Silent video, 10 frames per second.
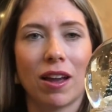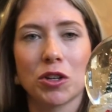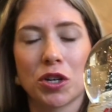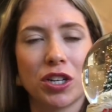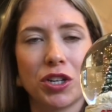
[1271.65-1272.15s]

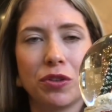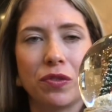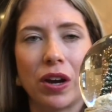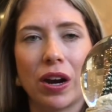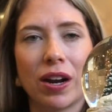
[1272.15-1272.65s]
I'll turn it too
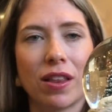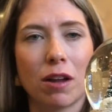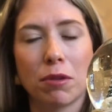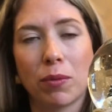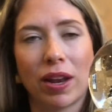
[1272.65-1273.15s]
far and then
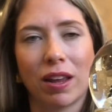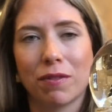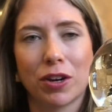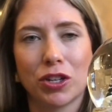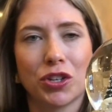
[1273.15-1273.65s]
I'll be waiting
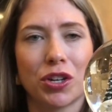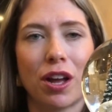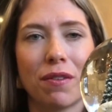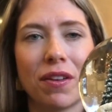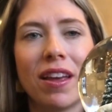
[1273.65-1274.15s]
for it to
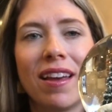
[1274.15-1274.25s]
turn off.